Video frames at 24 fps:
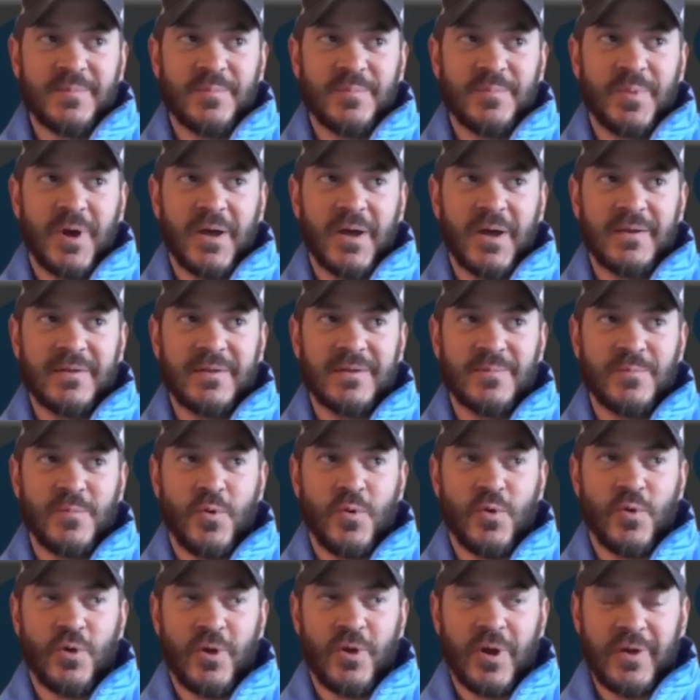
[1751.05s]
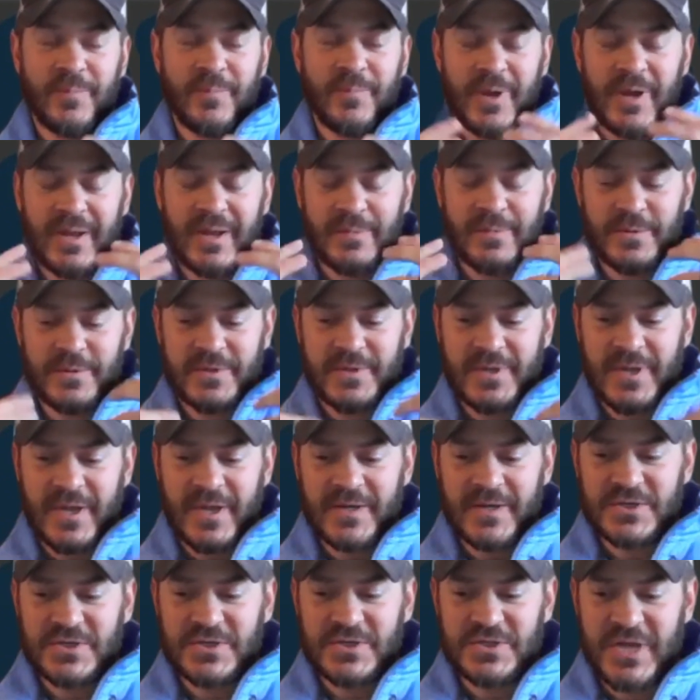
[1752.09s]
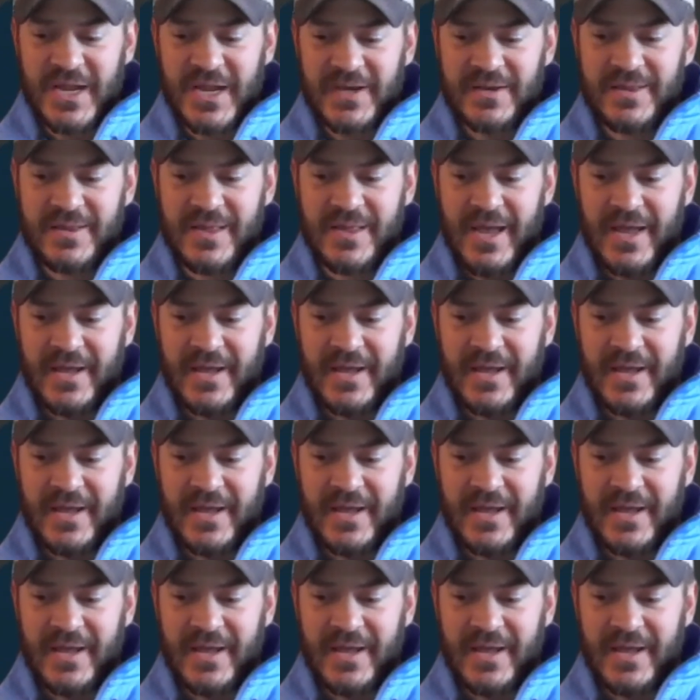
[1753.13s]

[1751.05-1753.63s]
But the more I've been able to kind of shed